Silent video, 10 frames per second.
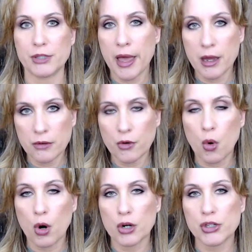And of
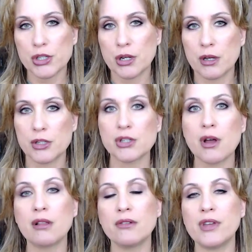course,
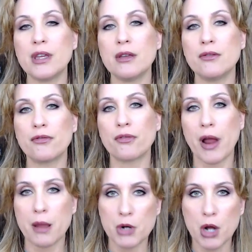Soloviev
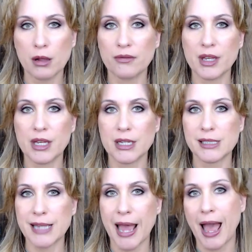framed all of
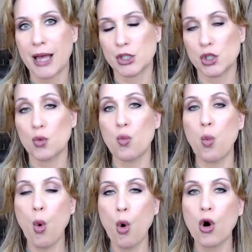this as the
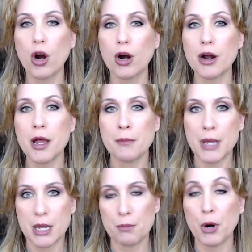war
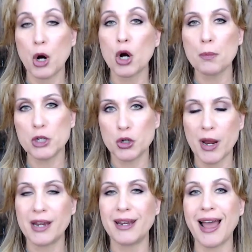being
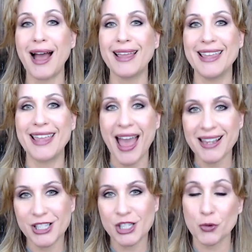perpetrated
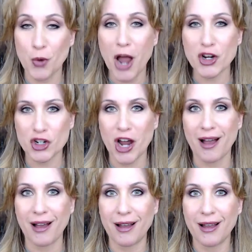against
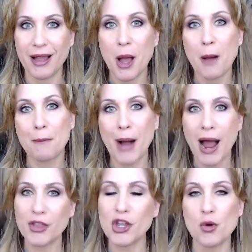Russia
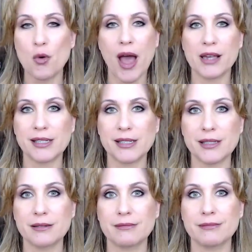by the
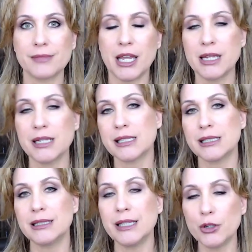US. He's
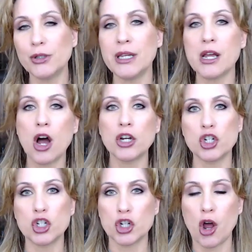literally on
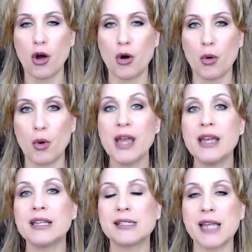his show
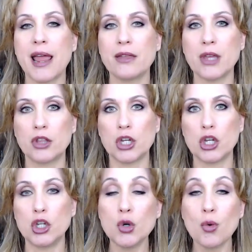saying that the
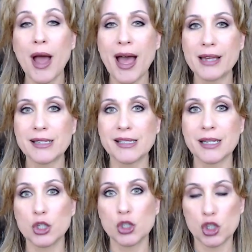US
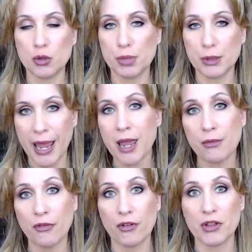is to
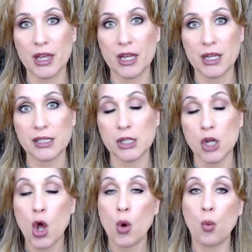blame for this.
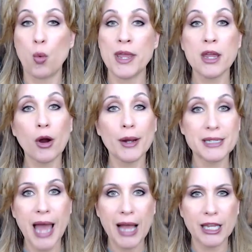We are
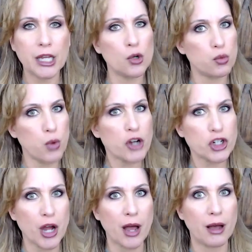attacking
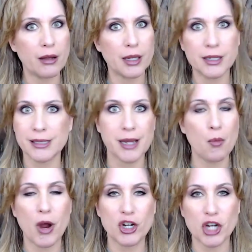Russia in
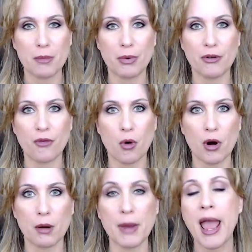some way, shape, or
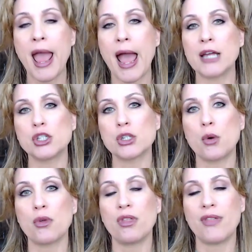form. And
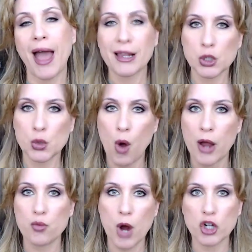so that's
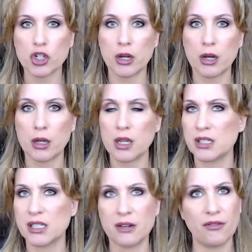why Russia
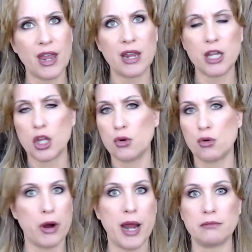is invading
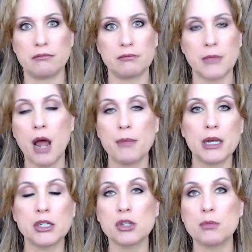Ukraine. I
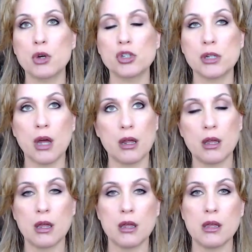mean, it's the most
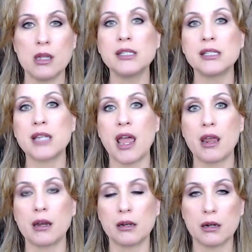
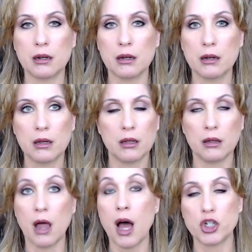insane
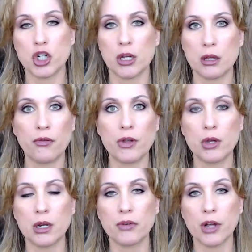logic, if you
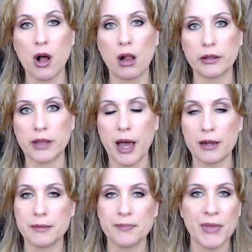can even call it that.